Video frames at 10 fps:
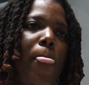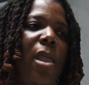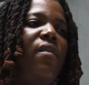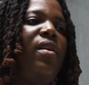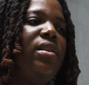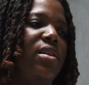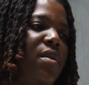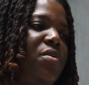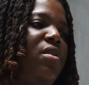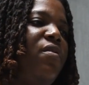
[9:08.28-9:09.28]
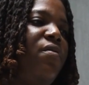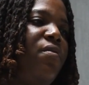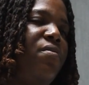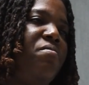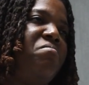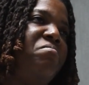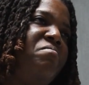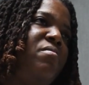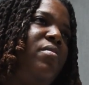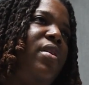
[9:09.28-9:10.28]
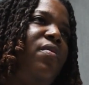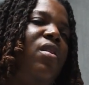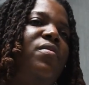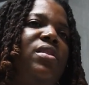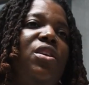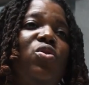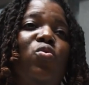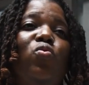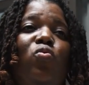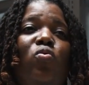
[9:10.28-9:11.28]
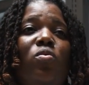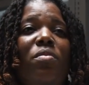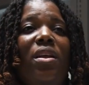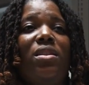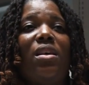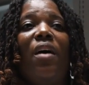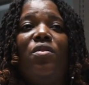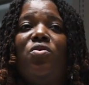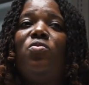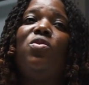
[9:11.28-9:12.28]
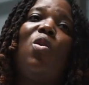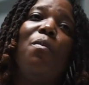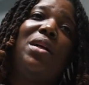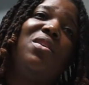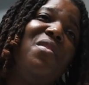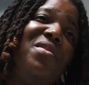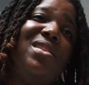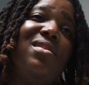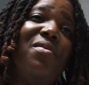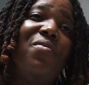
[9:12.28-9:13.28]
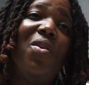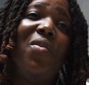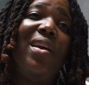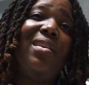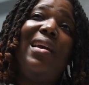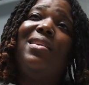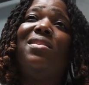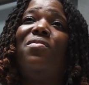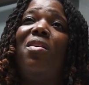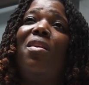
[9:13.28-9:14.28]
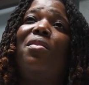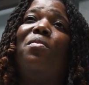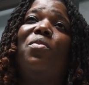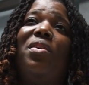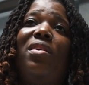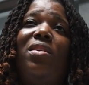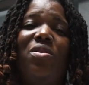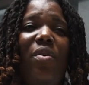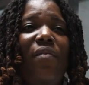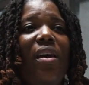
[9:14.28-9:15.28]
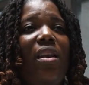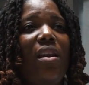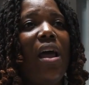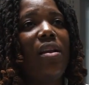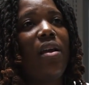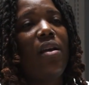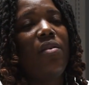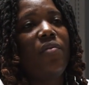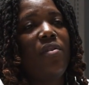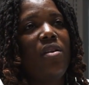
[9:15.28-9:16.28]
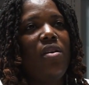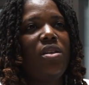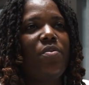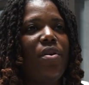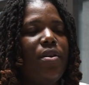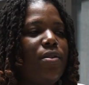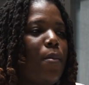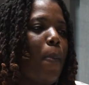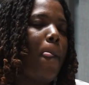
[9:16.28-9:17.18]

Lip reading: I've had times when I've left the office like 2 minutes after 2 to come back to office the following like 7 o'clock in the morning, so we've had that kind of experience.